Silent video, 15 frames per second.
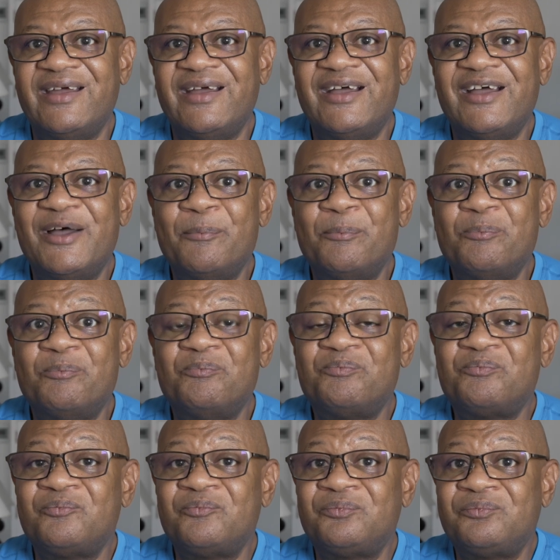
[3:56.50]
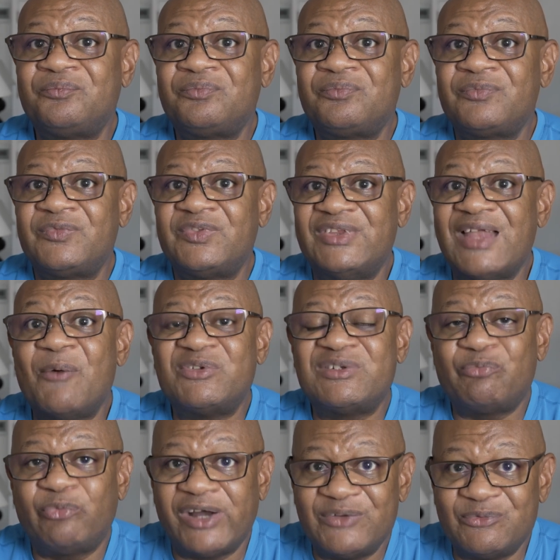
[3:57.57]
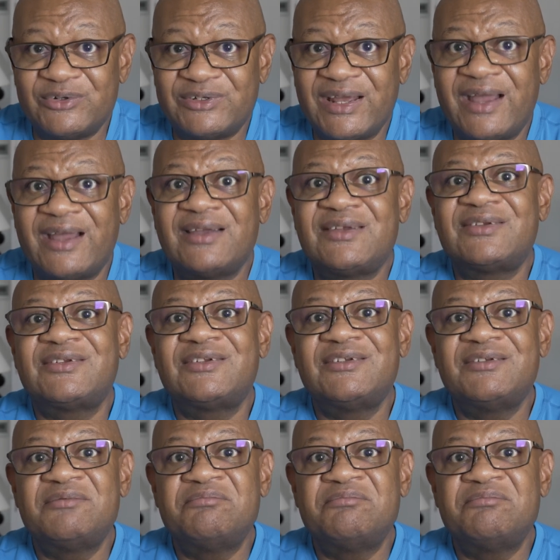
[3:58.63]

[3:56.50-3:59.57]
that was the price with tax